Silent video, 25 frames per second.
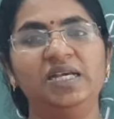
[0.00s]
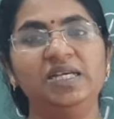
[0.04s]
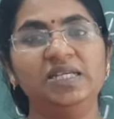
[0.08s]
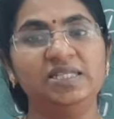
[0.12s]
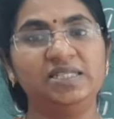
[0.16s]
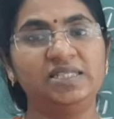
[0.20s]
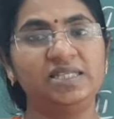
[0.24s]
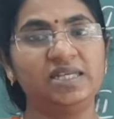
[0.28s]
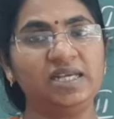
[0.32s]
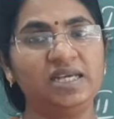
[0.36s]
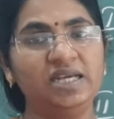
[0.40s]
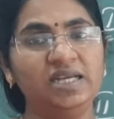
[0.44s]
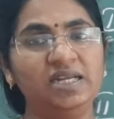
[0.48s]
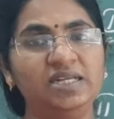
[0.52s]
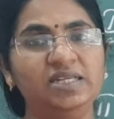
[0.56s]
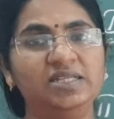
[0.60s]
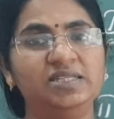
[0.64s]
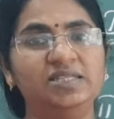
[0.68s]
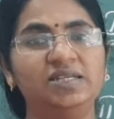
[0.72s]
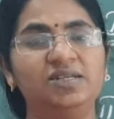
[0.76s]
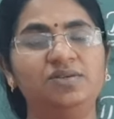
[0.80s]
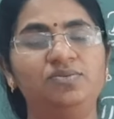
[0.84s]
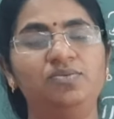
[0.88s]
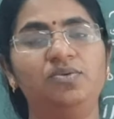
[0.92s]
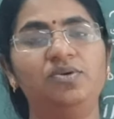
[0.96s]
Second
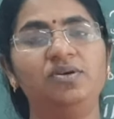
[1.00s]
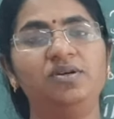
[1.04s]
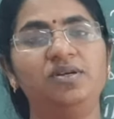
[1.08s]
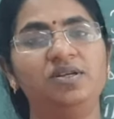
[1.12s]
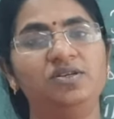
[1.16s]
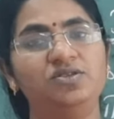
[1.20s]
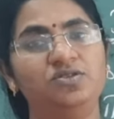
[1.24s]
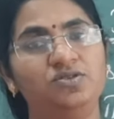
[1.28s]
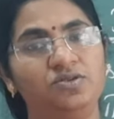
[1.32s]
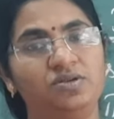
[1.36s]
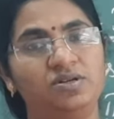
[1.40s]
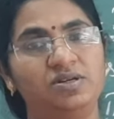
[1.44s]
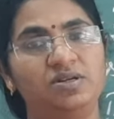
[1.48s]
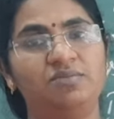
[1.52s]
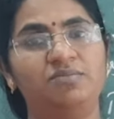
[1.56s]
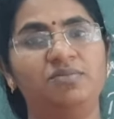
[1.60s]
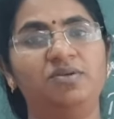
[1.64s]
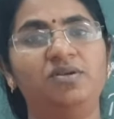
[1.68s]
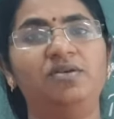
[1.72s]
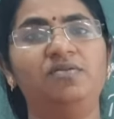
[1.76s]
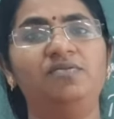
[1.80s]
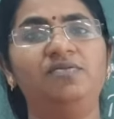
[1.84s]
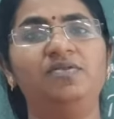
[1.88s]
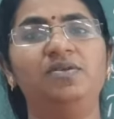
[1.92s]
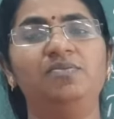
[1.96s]
disadvantage or number
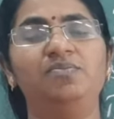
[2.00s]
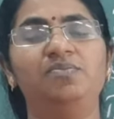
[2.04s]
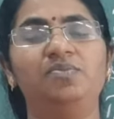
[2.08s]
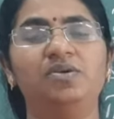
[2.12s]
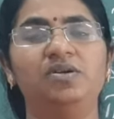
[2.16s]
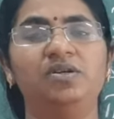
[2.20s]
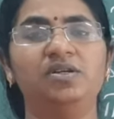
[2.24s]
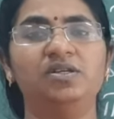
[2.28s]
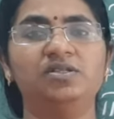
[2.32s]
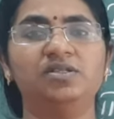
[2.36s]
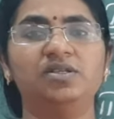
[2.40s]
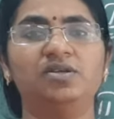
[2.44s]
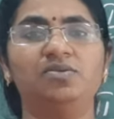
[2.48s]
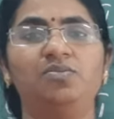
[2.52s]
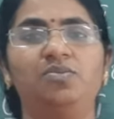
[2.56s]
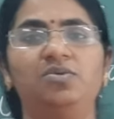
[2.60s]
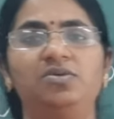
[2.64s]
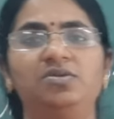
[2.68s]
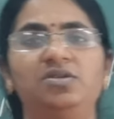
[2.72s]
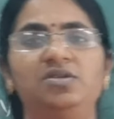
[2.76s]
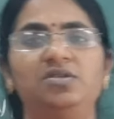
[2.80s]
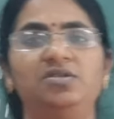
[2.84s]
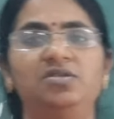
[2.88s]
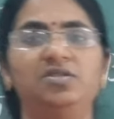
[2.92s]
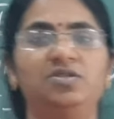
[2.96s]
of
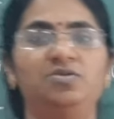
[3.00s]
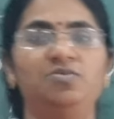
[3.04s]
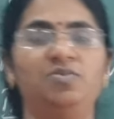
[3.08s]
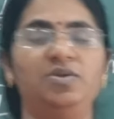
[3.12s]
disadvantages